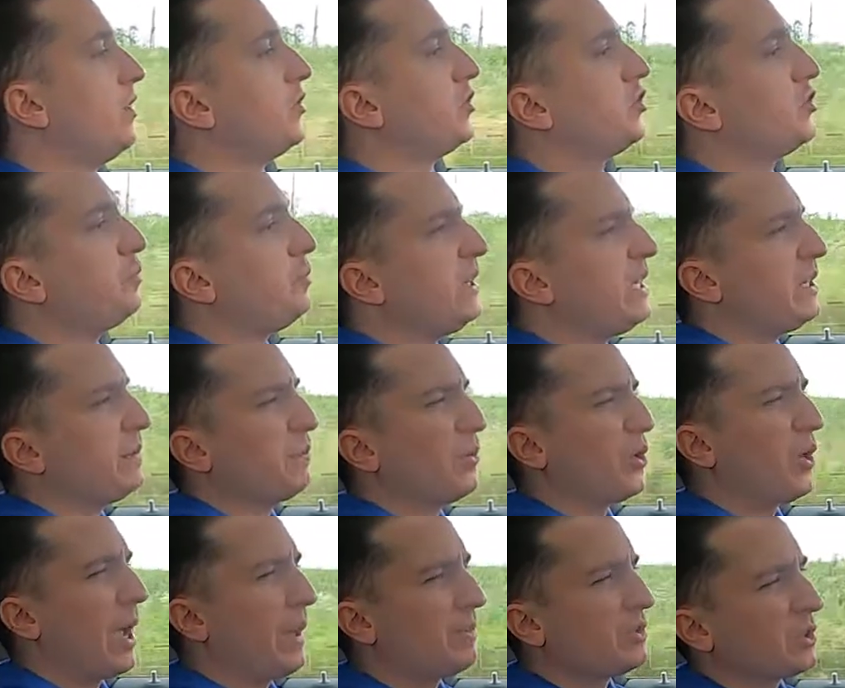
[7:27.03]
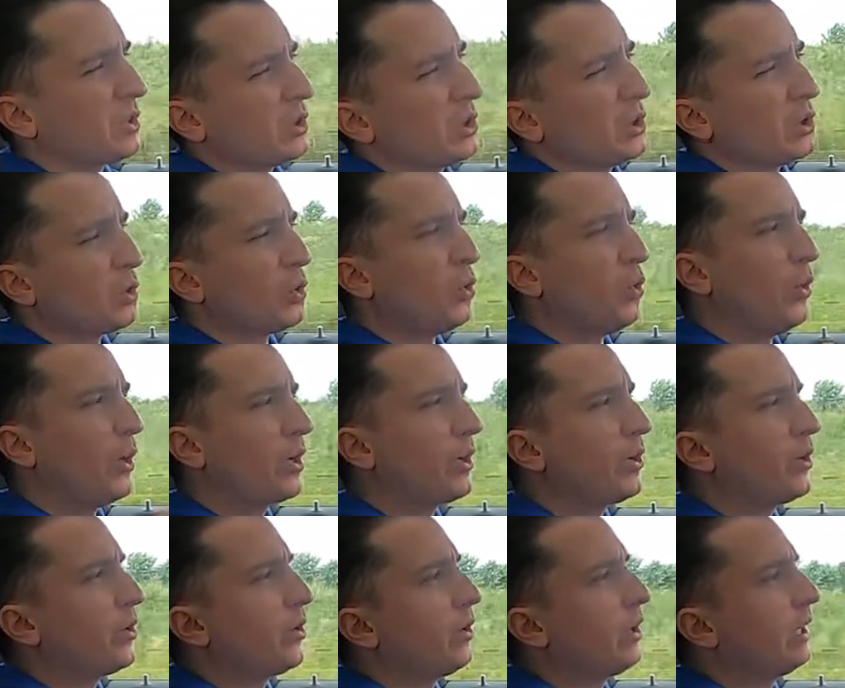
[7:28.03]
speak perhaps a little
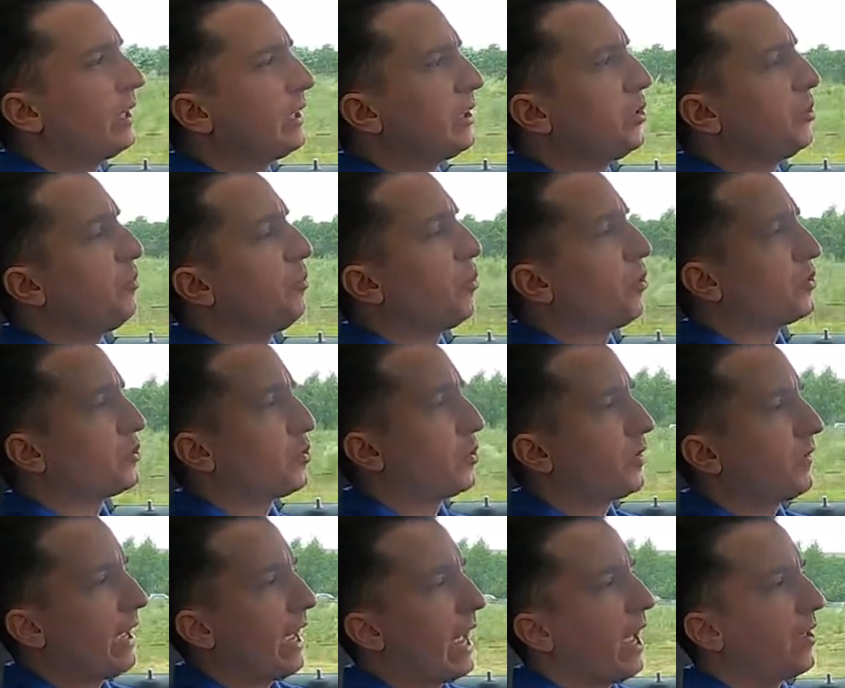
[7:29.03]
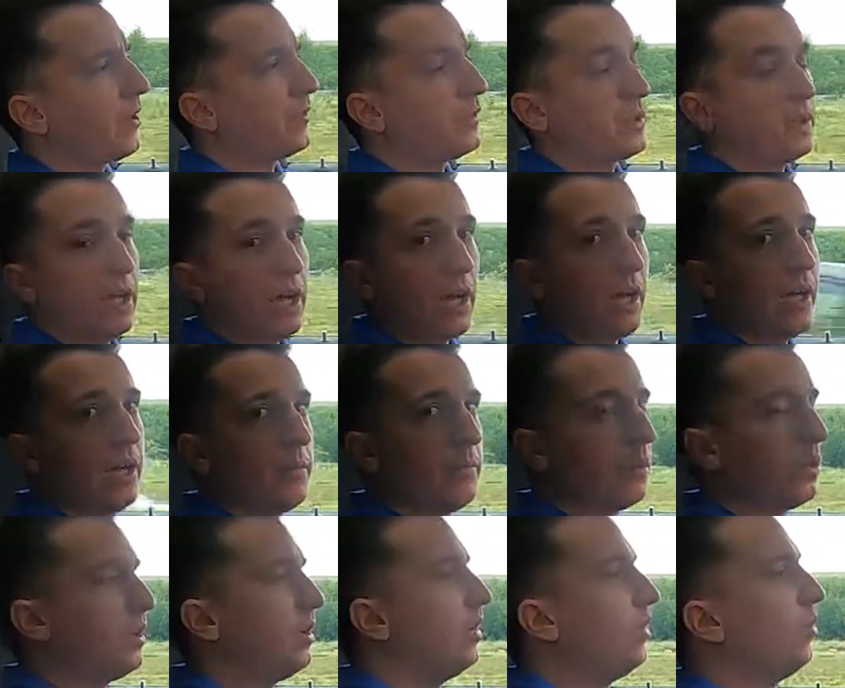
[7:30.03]
quicker and a little more sort of out of
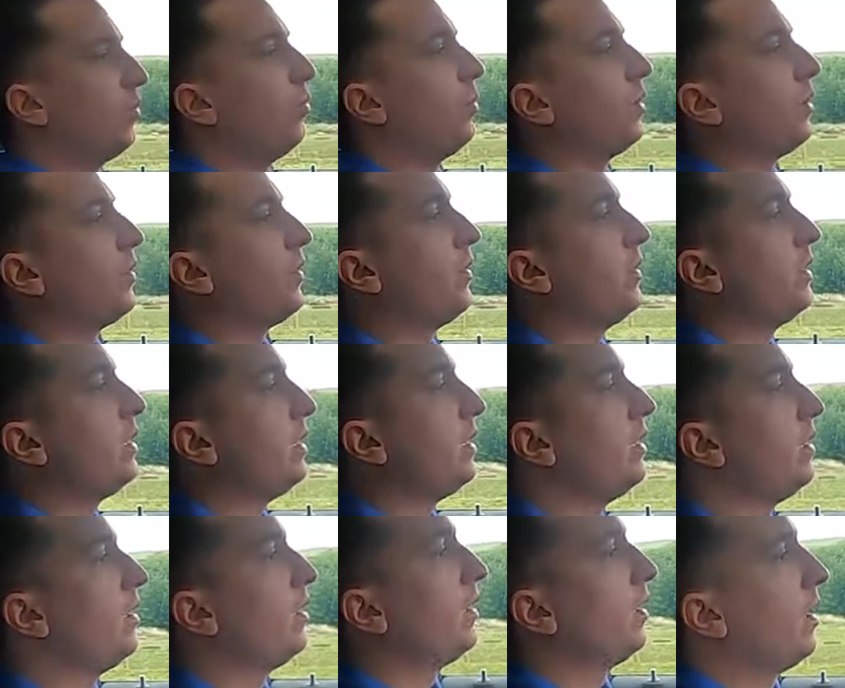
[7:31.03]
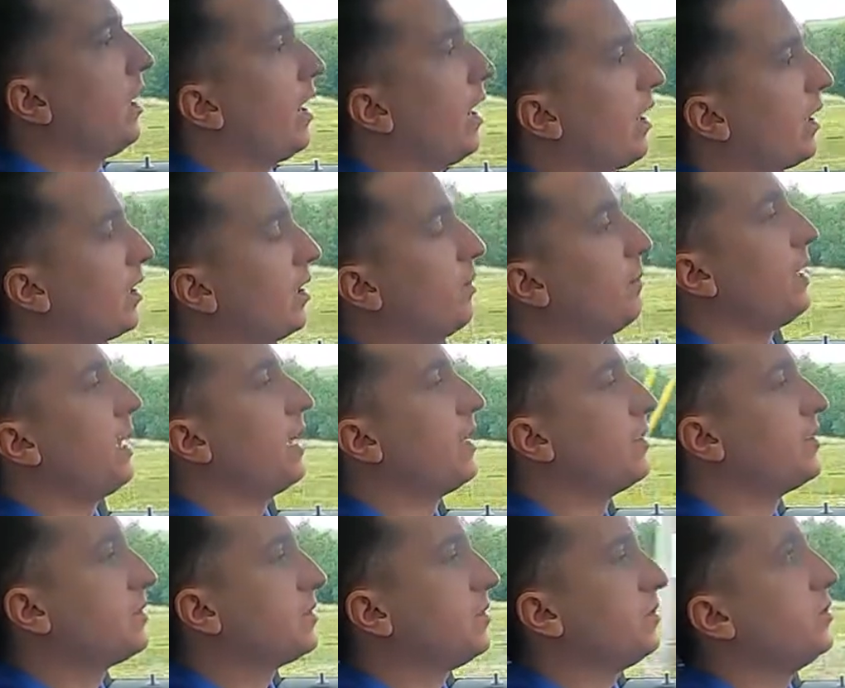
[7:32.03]
time with the uh,
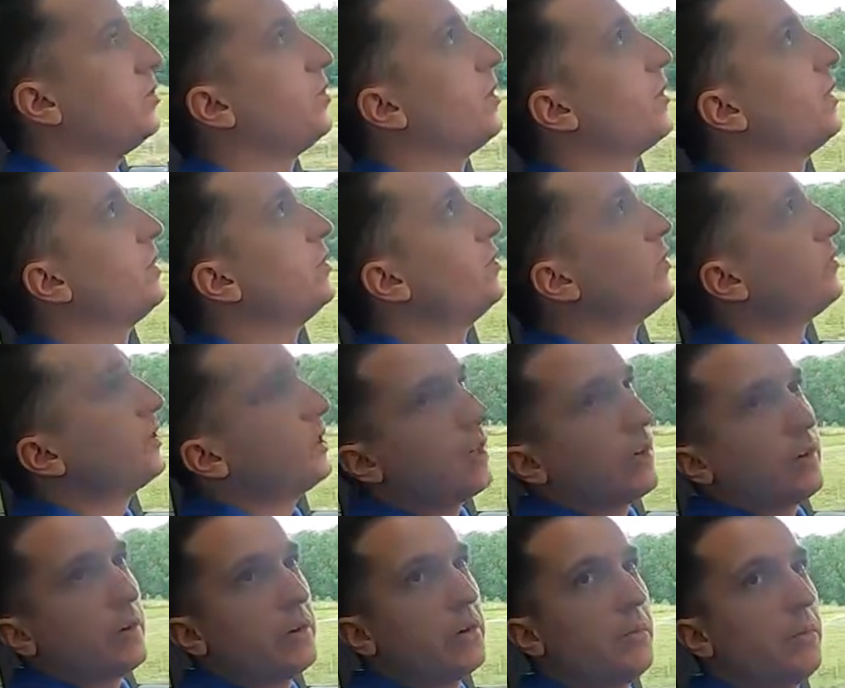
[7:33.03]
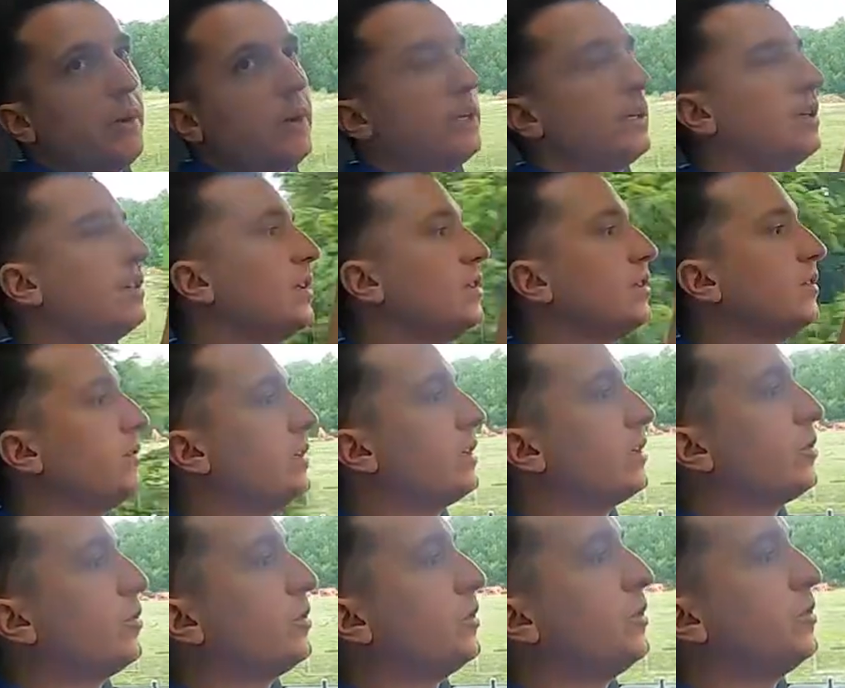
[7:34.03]
commands due to the new stereo miking that the
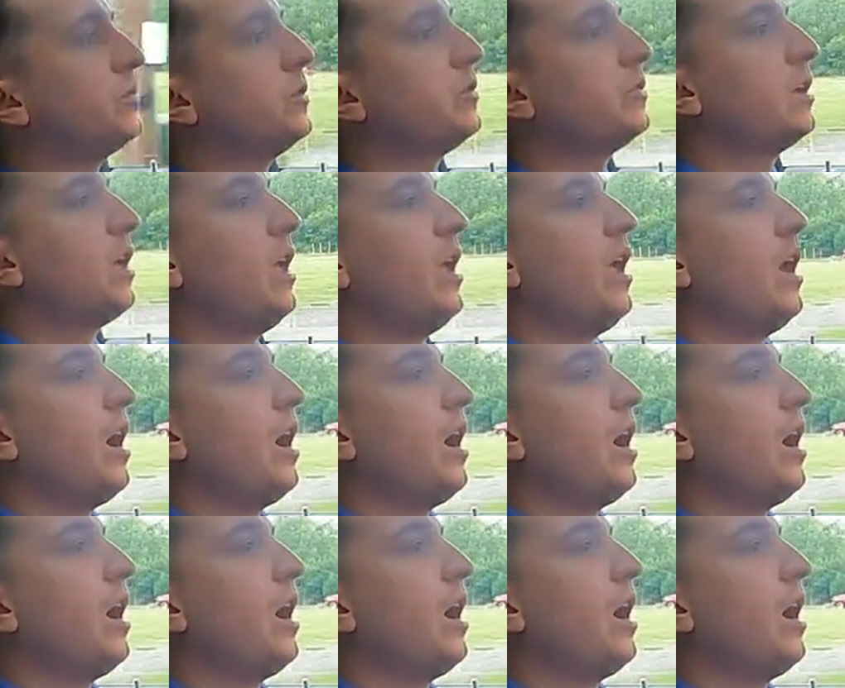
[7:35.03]
vehicle uses,